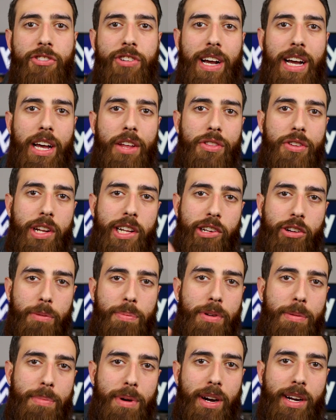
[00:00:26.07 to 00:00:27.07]
check out the
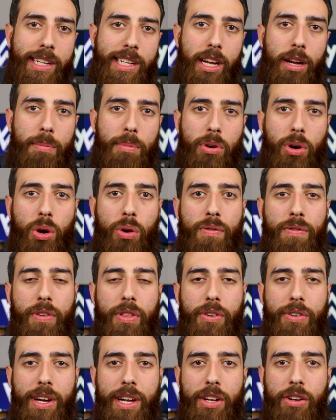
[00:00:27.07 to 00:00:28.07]
description box down below for
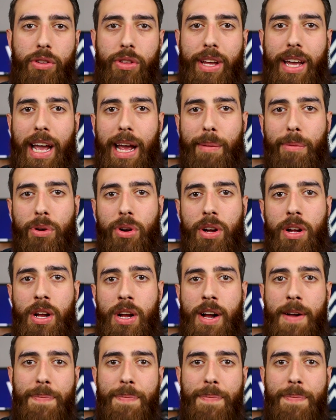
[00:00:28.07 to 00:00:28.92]
the link to the camera